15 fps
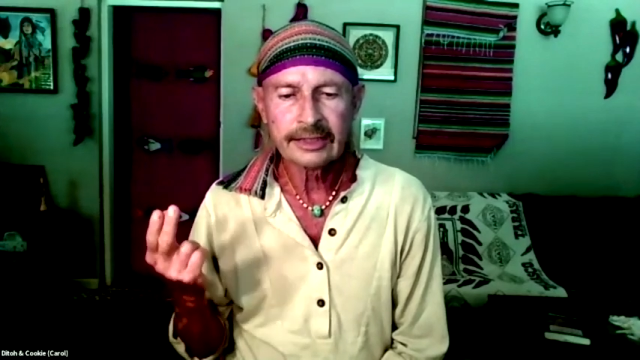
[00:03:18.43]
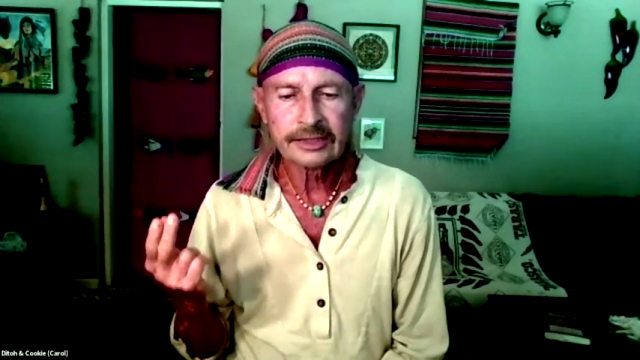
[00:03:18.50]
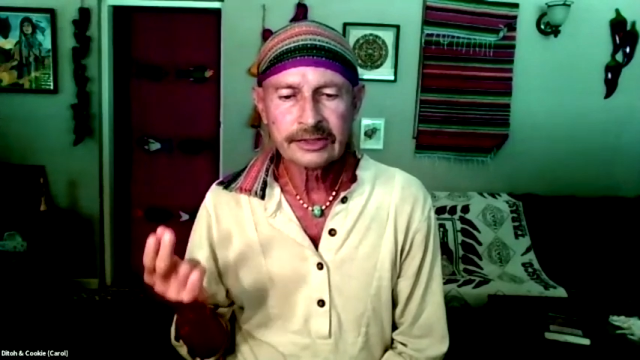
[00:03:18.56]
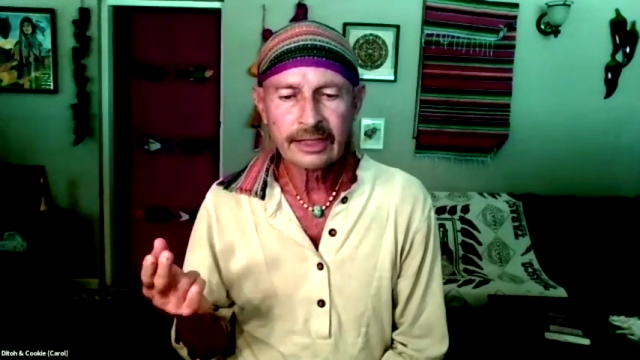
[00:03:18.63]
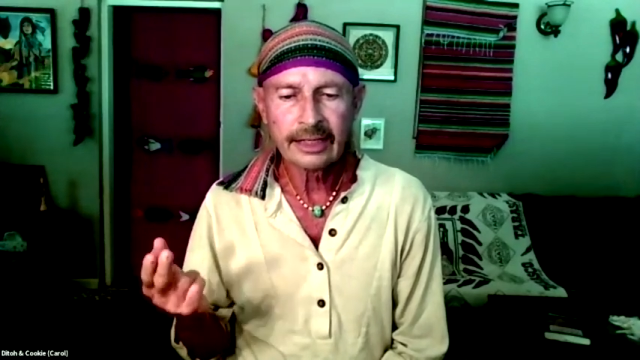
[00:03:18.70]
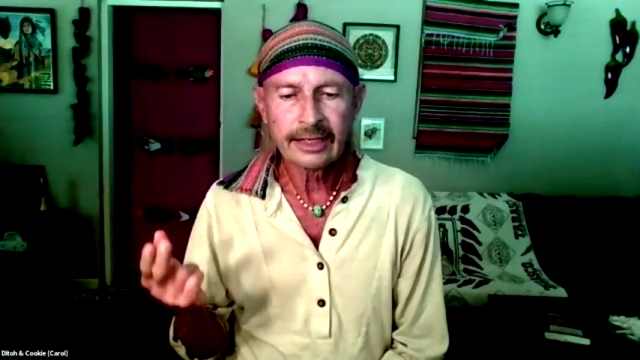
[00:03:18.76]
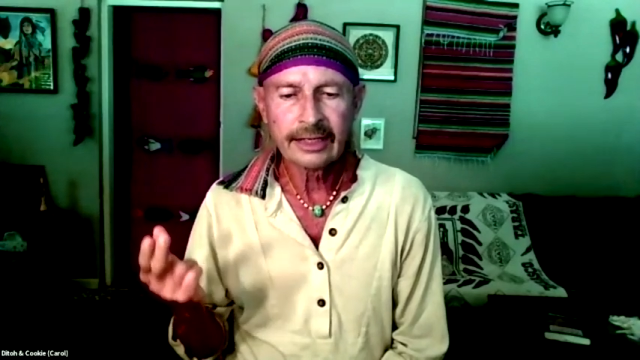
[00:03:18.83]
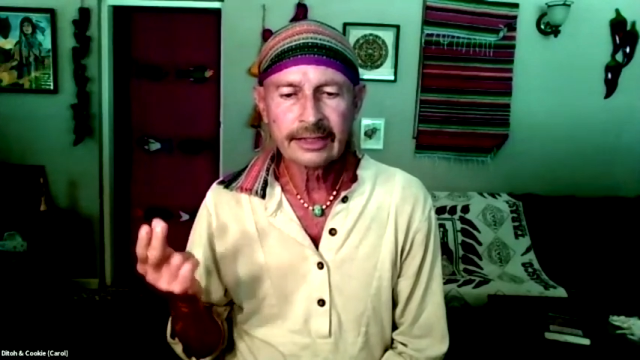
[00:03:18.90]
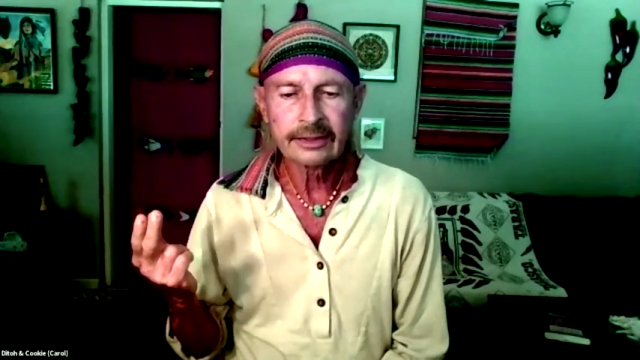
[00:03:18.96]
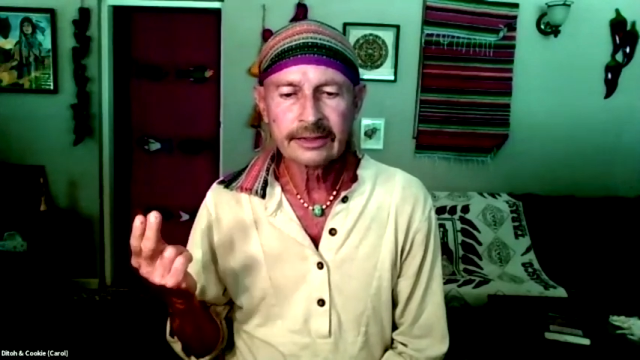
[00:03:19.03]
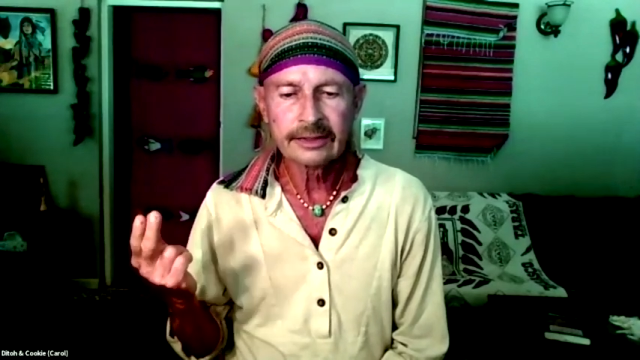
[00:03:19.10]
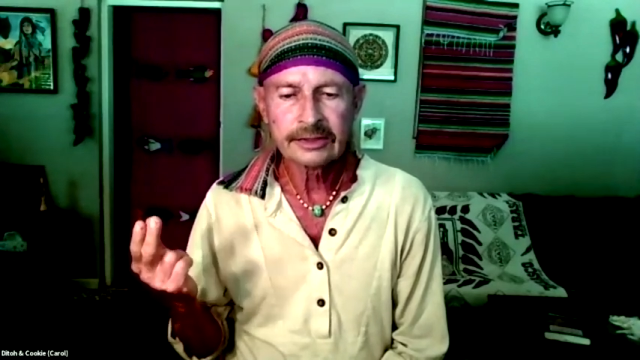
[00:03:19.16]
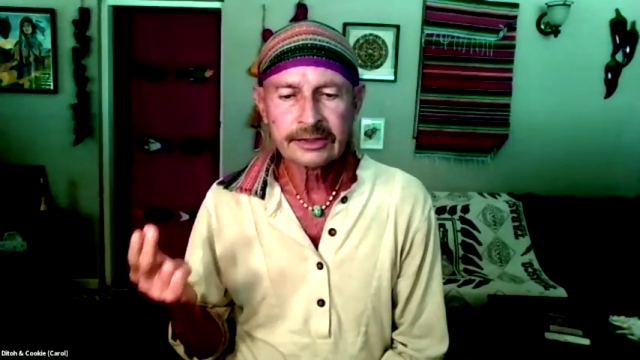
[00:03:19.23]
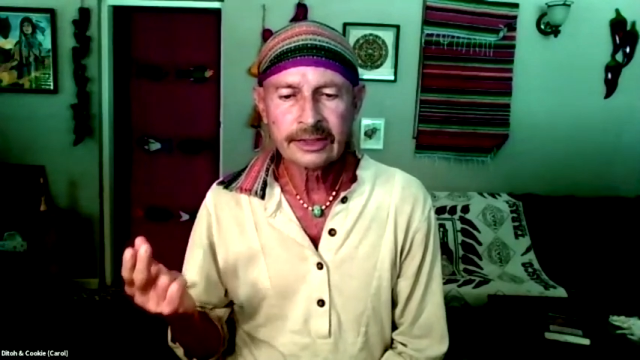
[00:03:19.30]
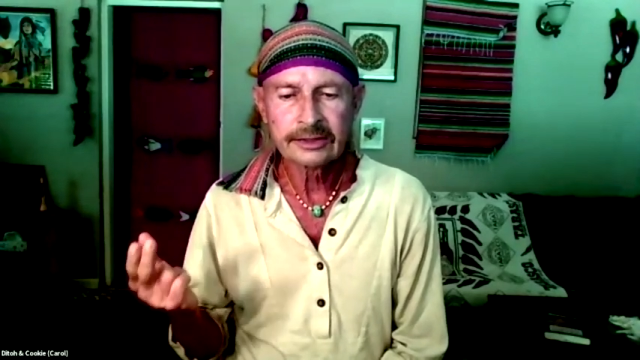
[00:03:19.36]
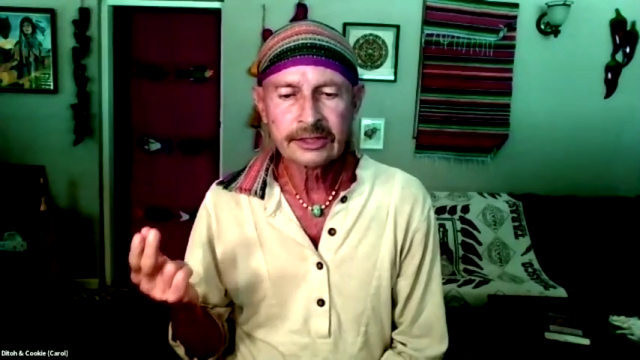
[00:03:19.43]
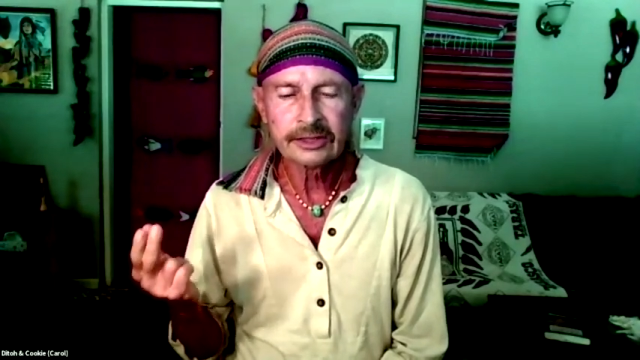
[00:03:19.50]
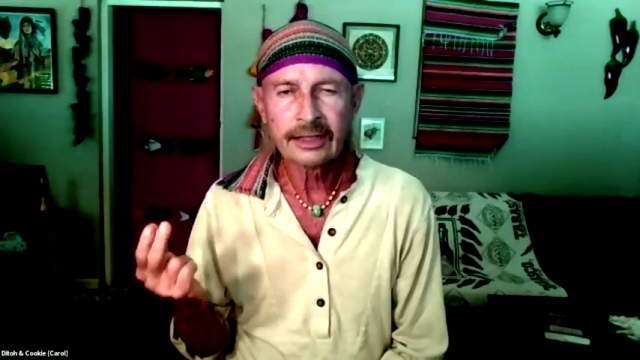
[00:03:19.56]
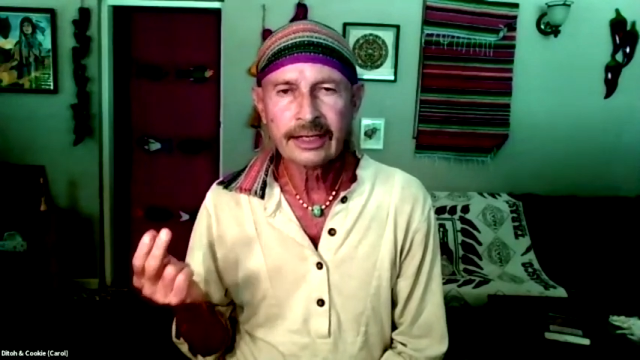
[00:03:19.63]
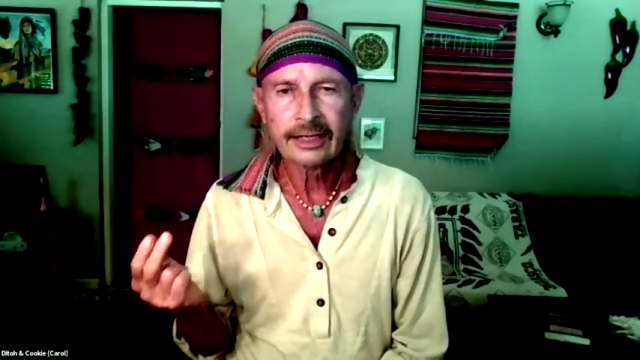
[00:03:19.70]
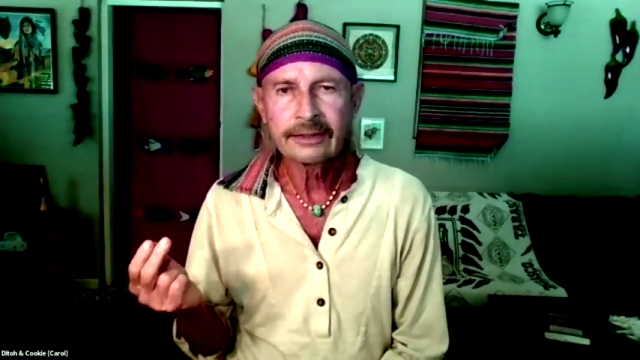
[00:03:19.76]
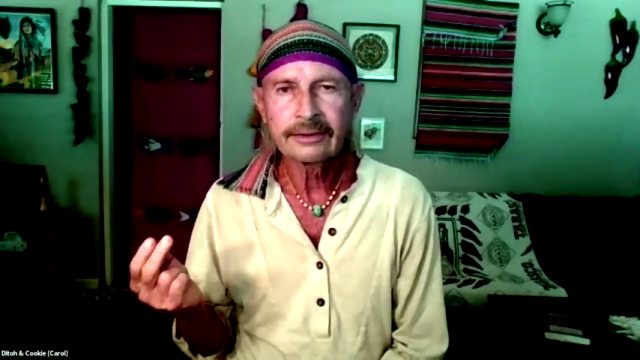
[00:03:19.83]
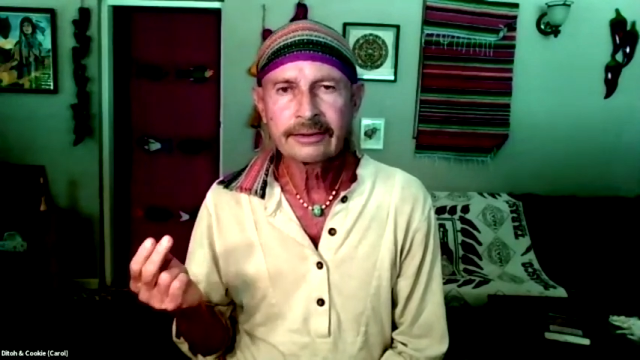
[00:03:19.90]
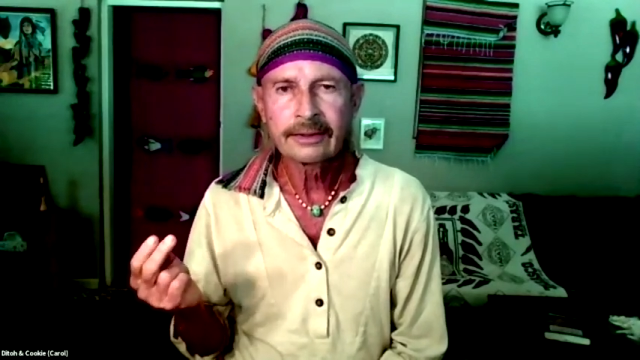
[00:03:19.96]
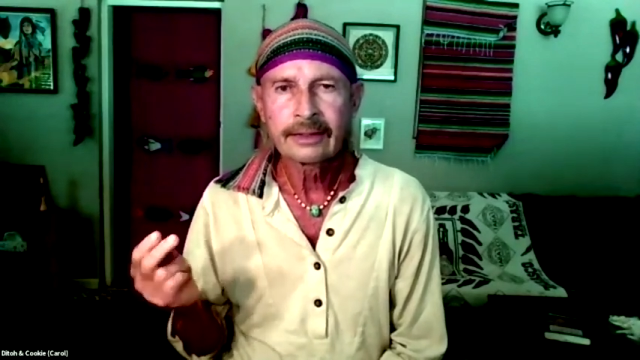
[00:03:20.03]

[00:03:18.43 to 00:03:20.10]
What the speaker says: diet, and sunshine.